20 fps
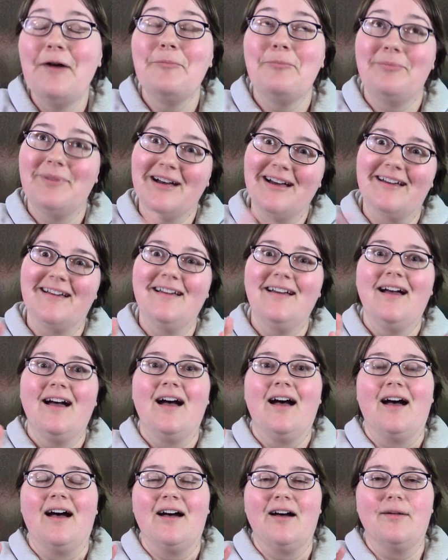but
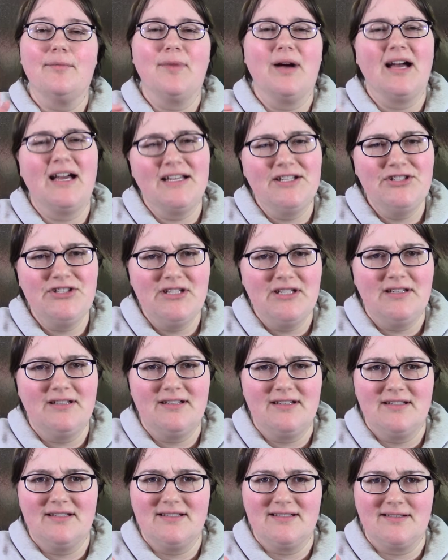hygiene
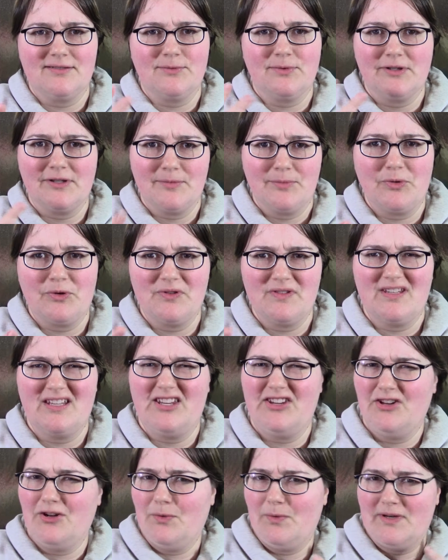is a really important thing.
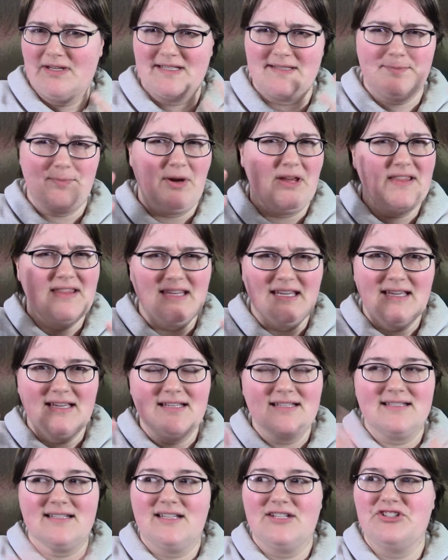You don't want to spread
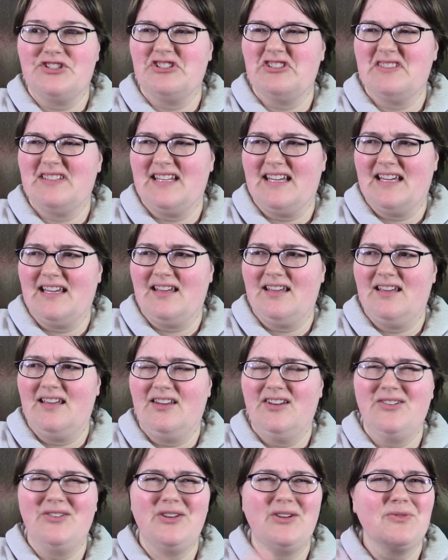things, and just like,
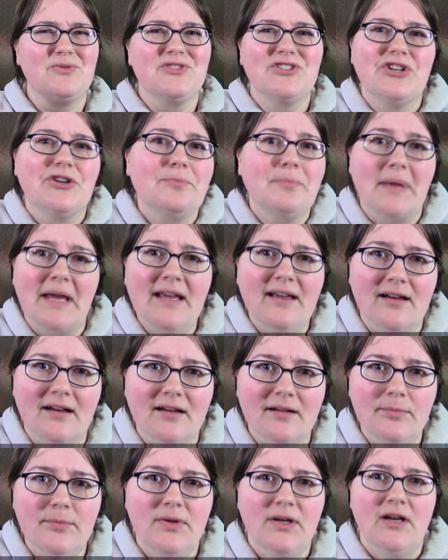you know, you don't share
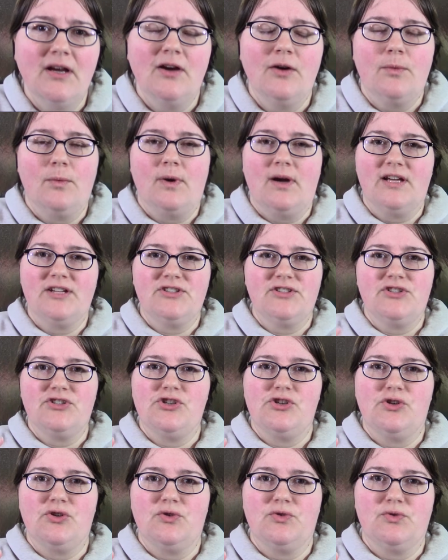makeup. Why should
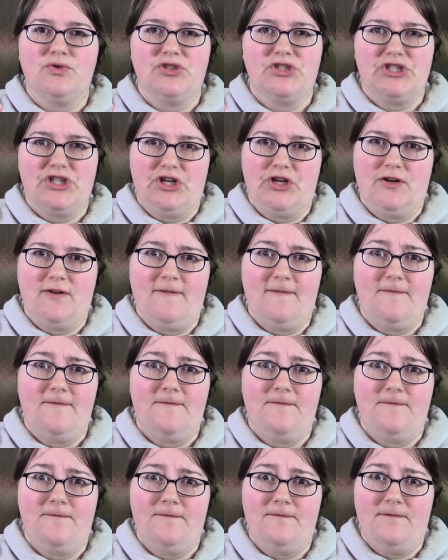you share
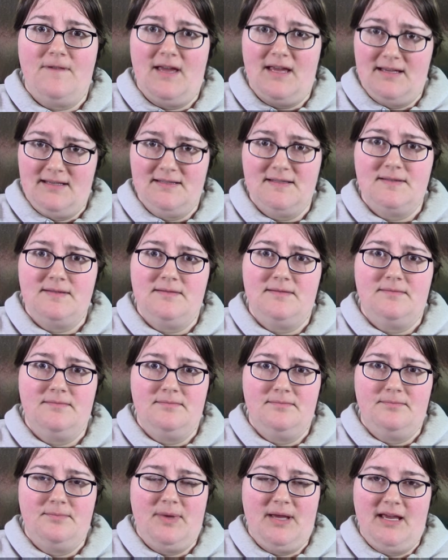face
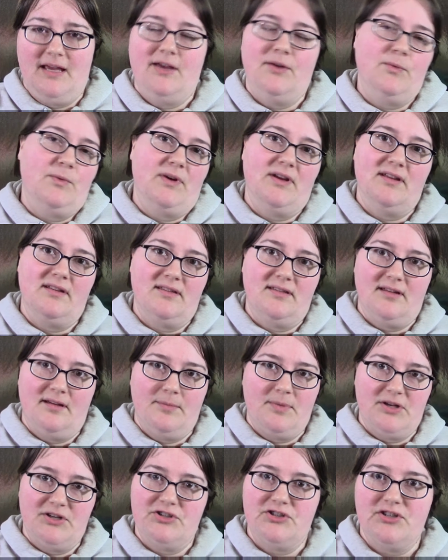paint with a
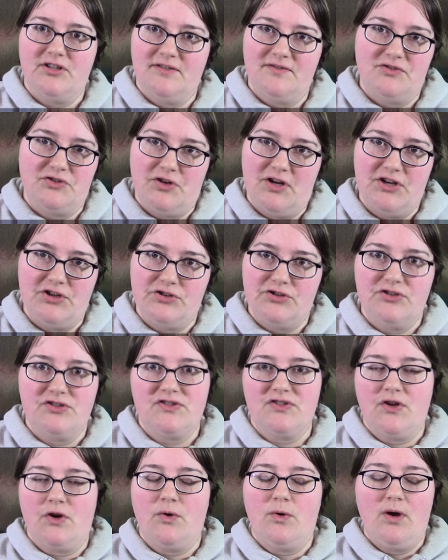bunch of strangers?
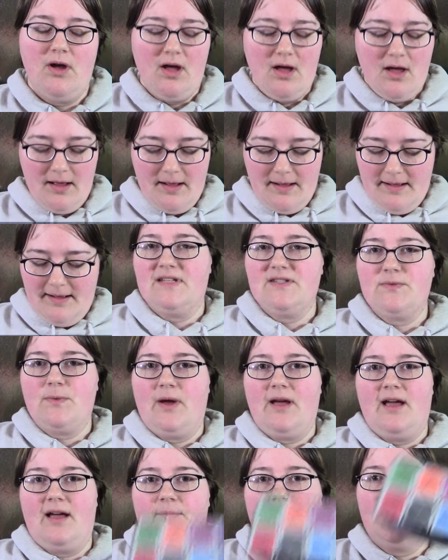So that's
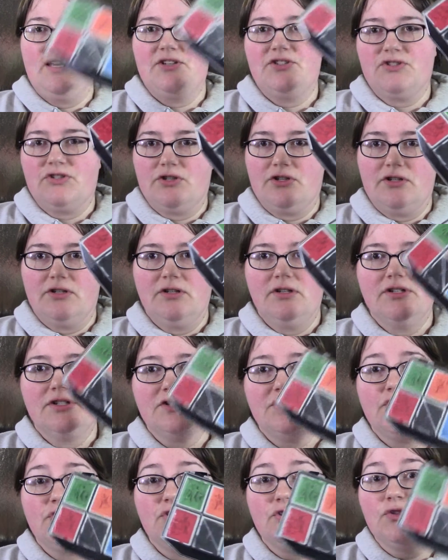why I made sure
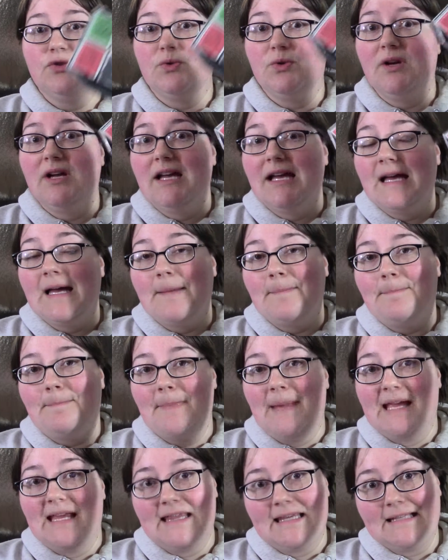to
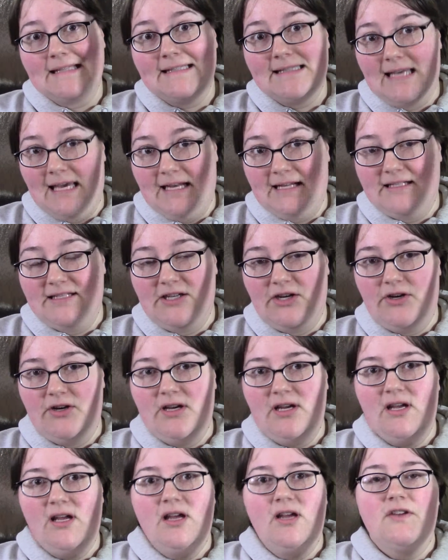make this
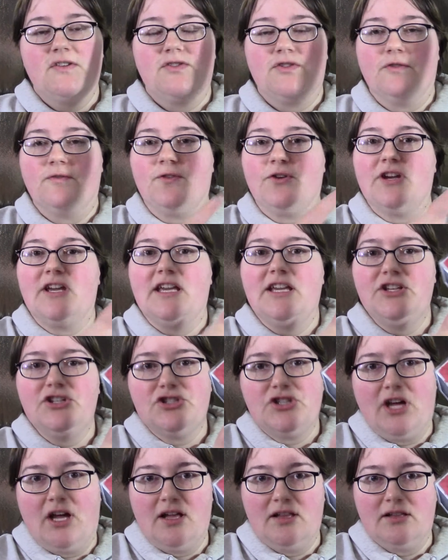sanitary. So for
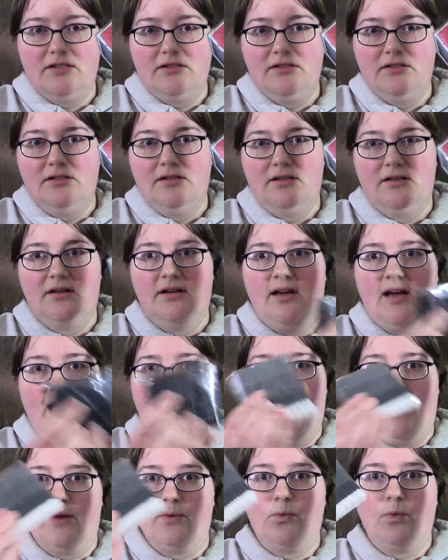each color, I
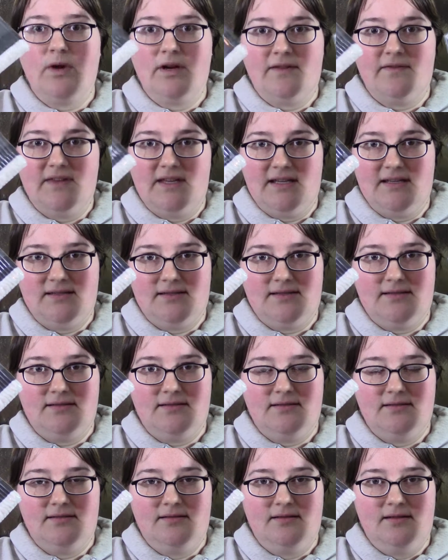had one of
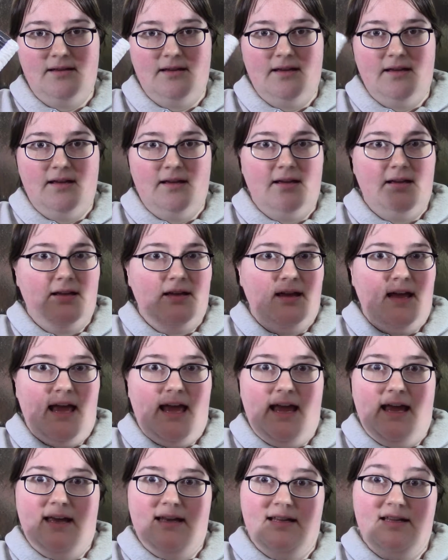these,
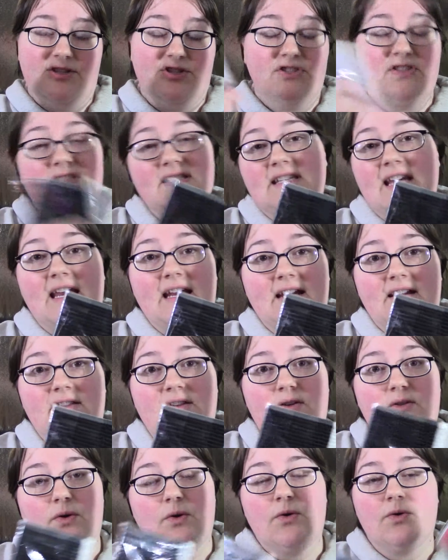and it just stayed in
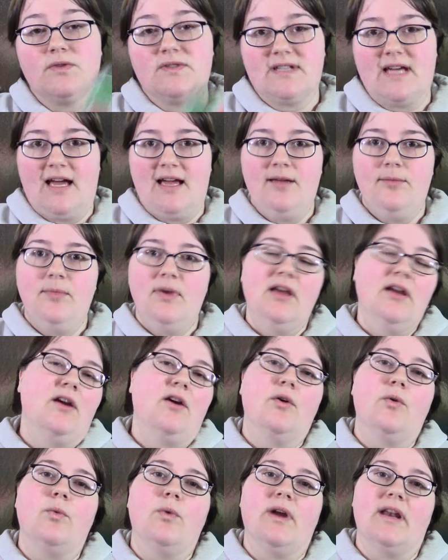there the whole time.
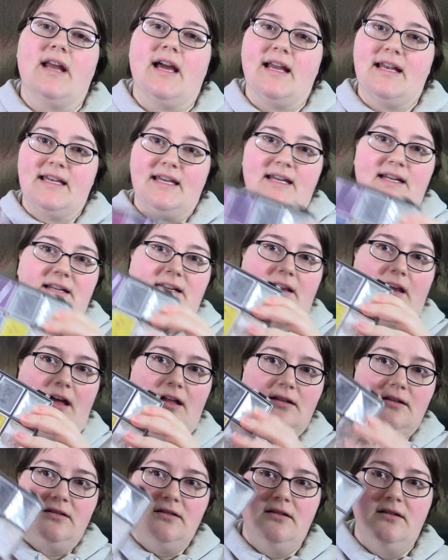When I needed a
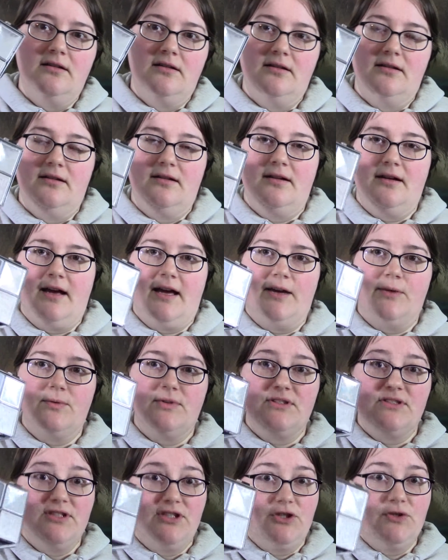color, I
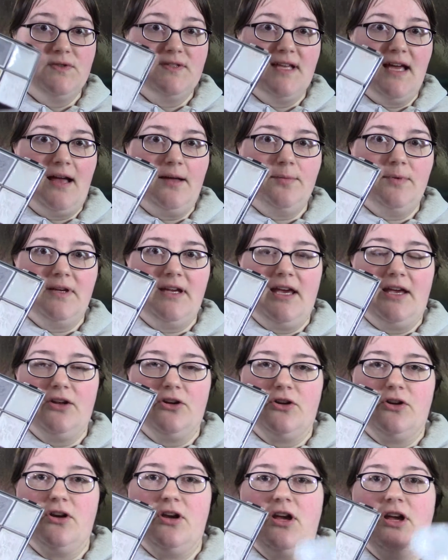would use that
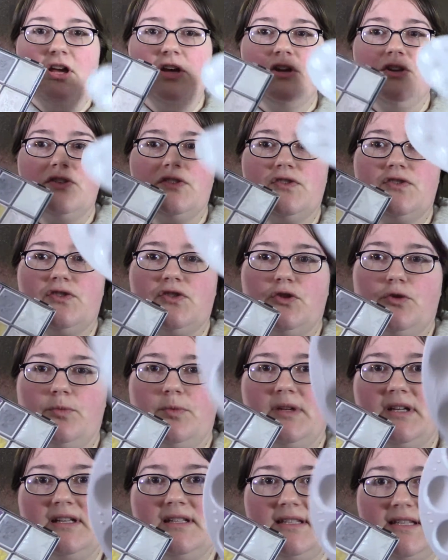applicator, scoop
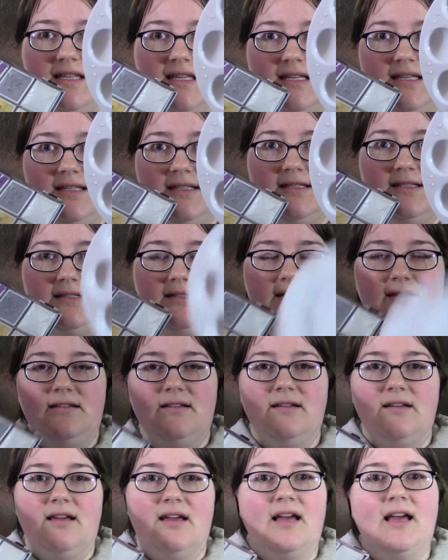it into this,
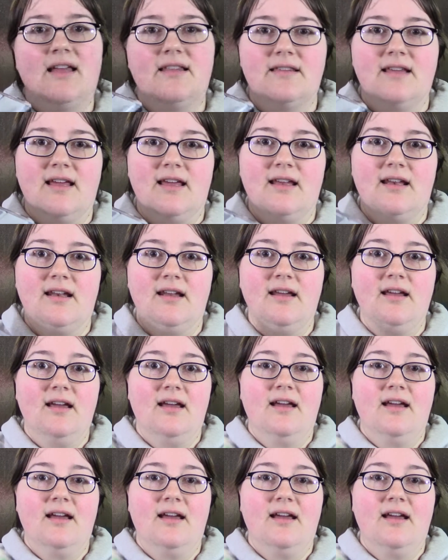and then